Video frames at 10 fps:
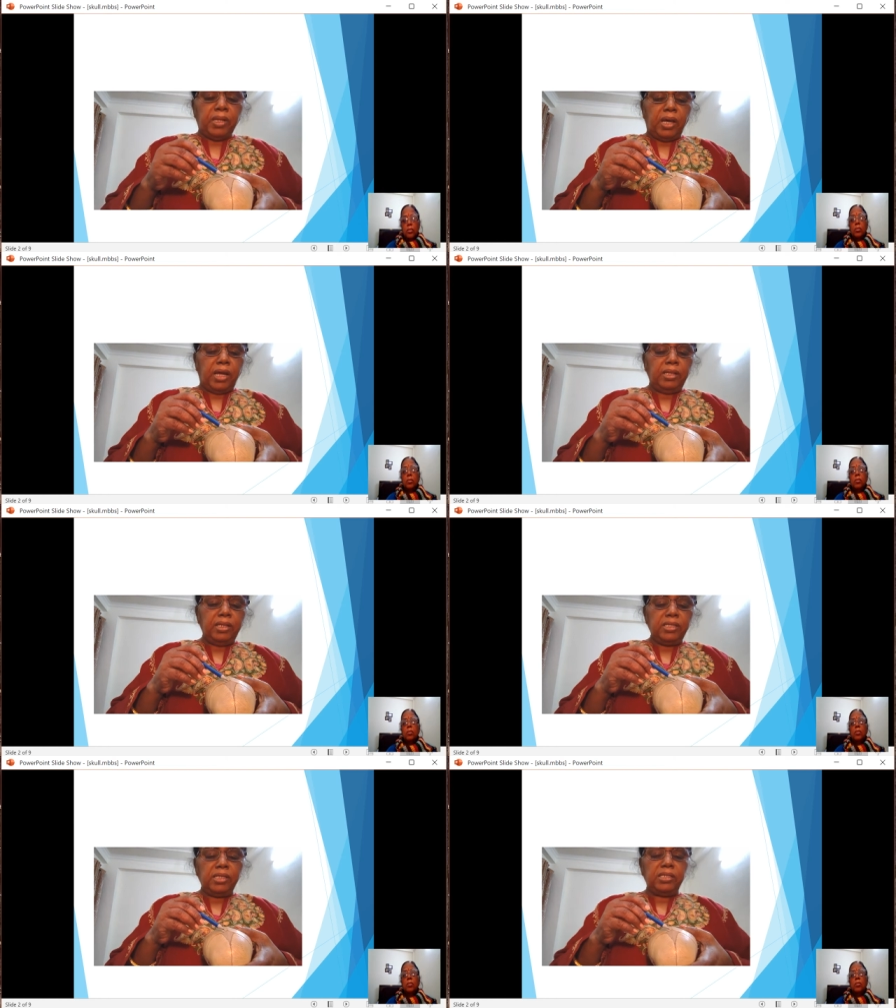and
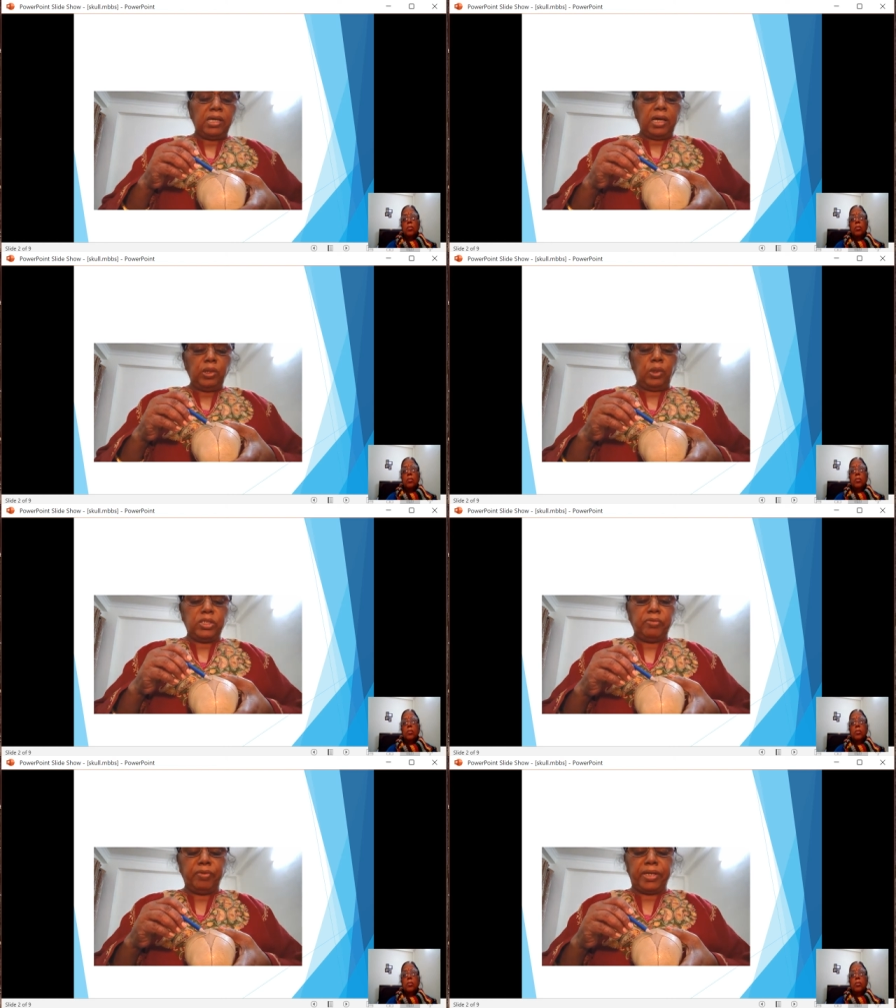this is
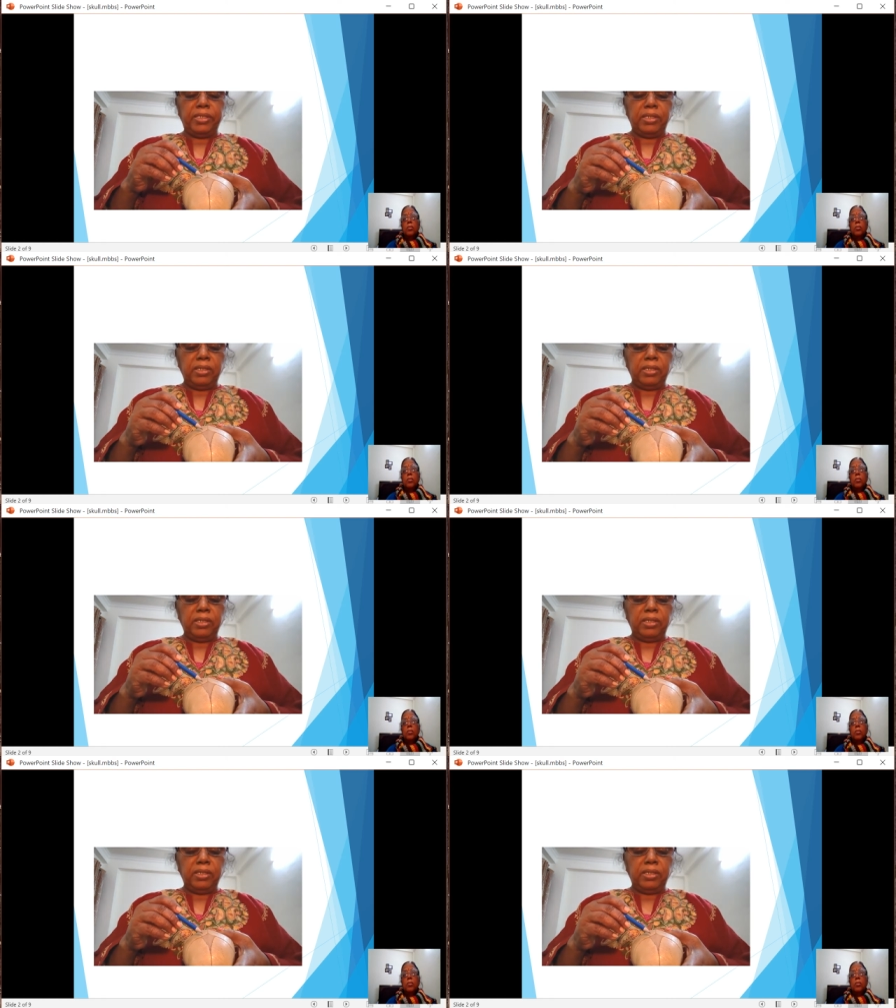unossified